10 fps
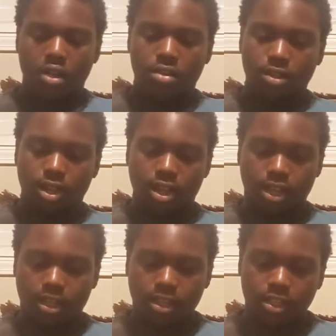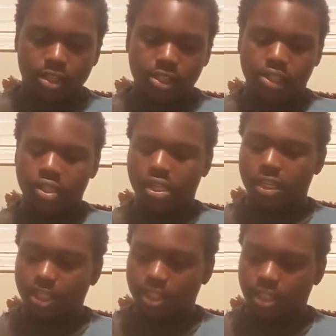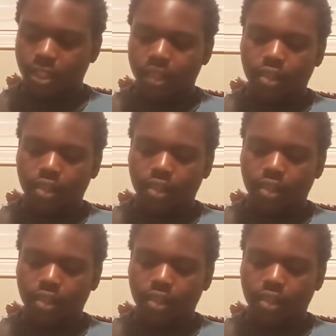It's like it. This is Judges,